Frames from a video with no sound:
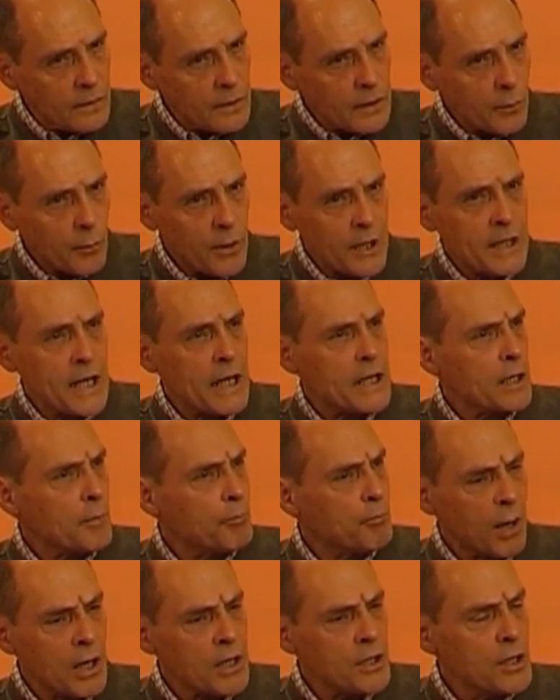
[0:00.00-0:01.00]
We tend to
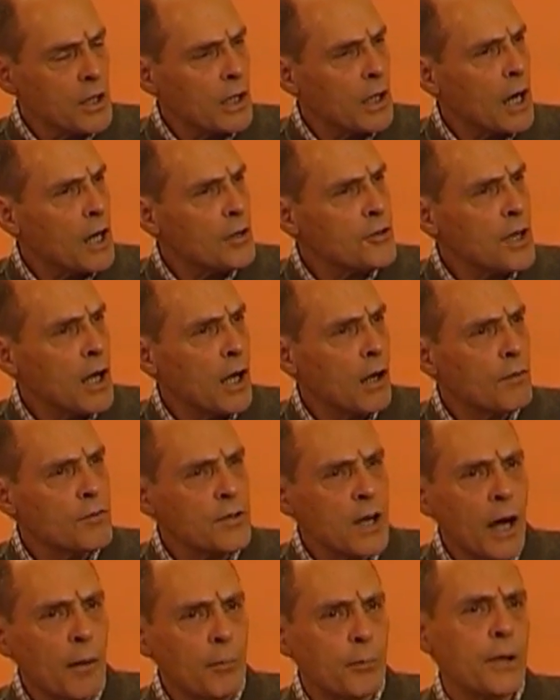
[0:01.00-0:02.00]
bundle ourselves
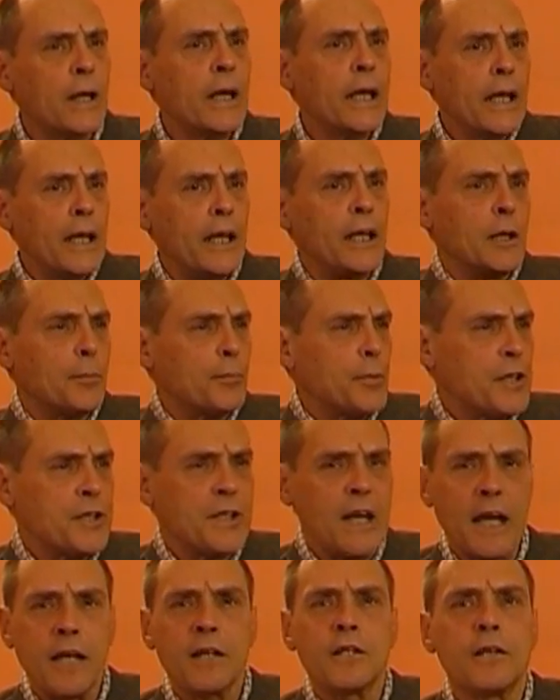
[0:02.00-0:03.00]
up in a
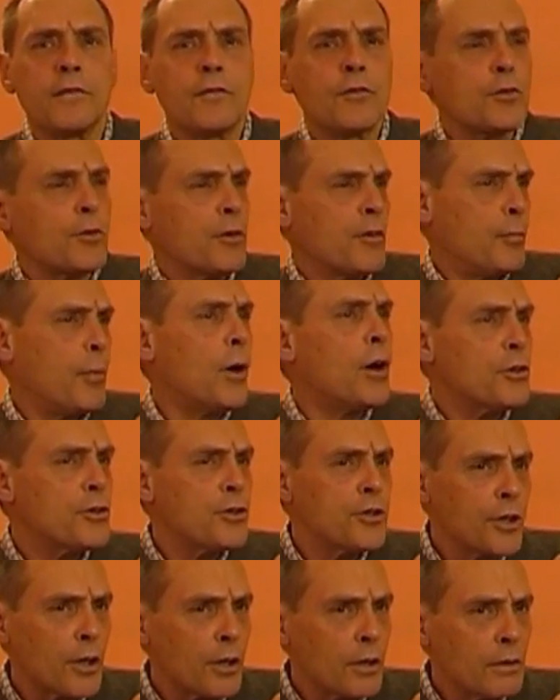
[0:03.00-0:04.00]
protective sort of
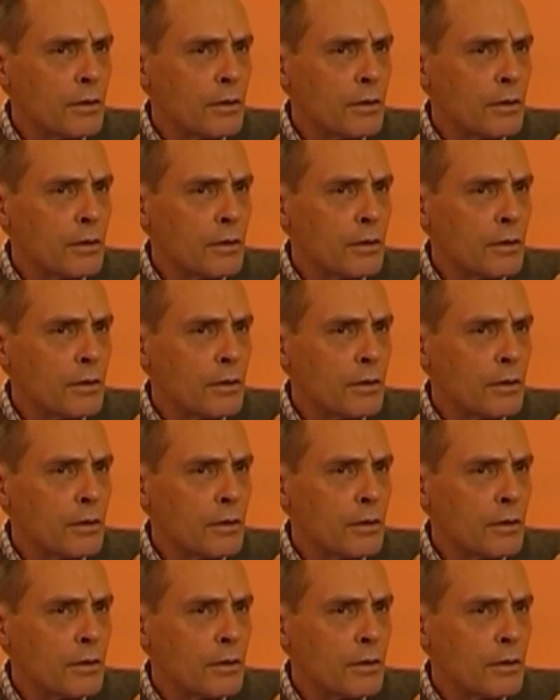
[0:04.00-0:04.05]
posture.